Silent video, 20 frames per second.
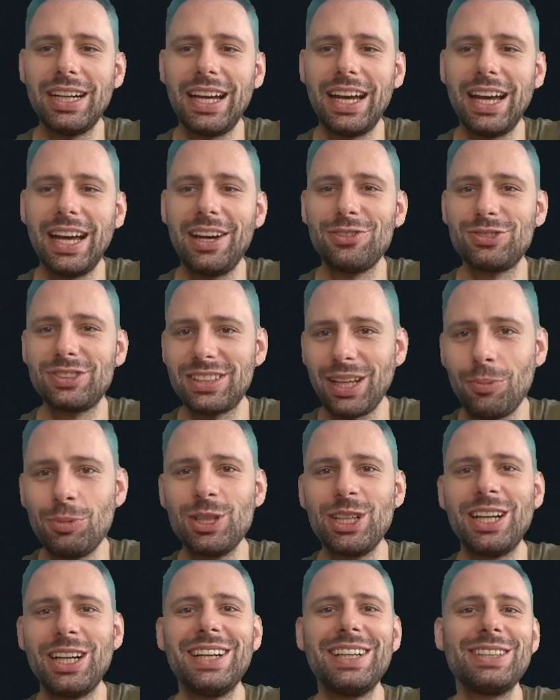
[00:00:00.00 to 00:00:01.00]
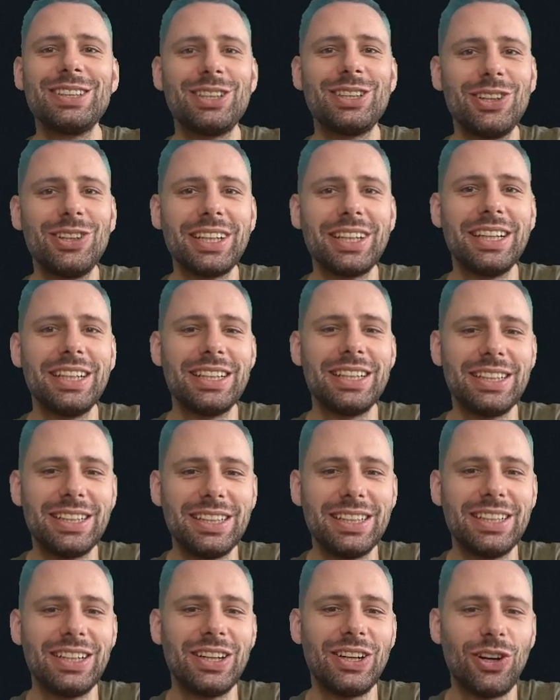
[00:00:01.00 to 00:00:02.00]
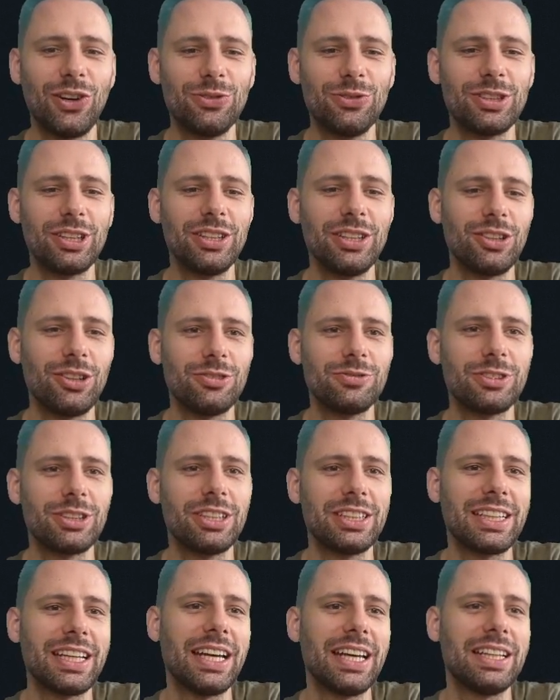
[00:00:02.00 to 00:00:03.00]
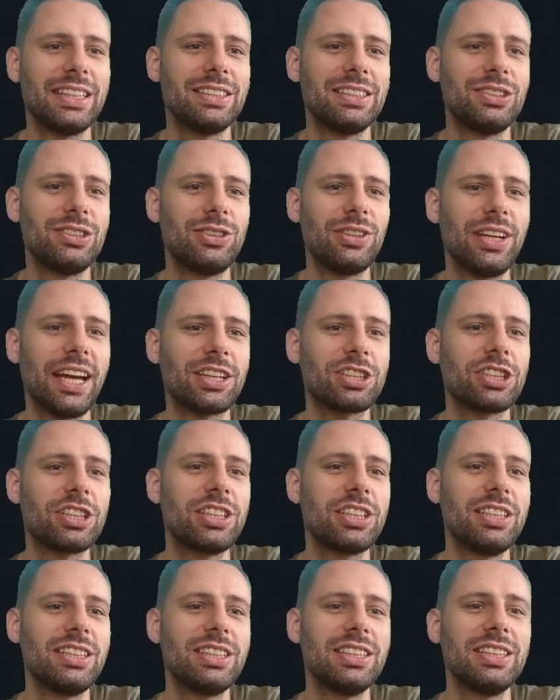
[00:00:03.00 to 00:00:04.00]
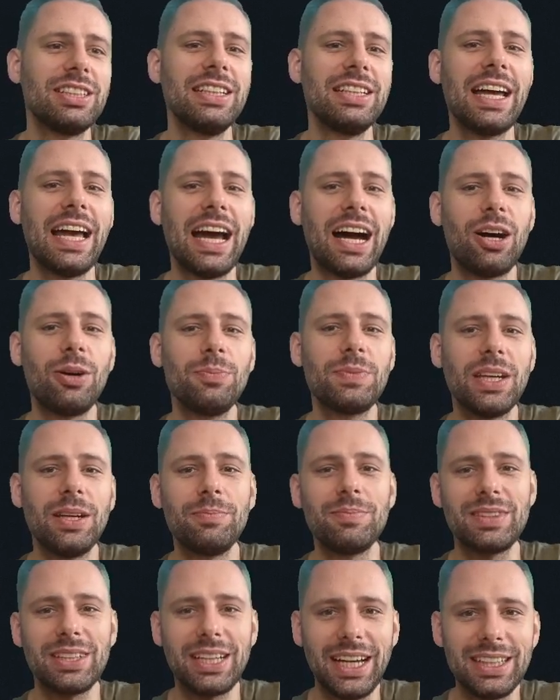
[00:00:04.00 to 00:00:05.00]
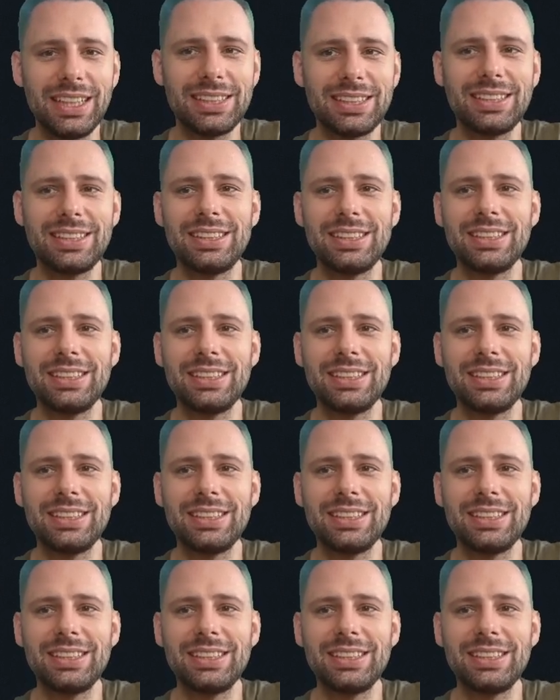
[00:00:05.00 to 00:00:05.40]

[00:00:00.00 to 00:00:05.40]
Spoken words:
have stamina and go there over and over again to actually help them test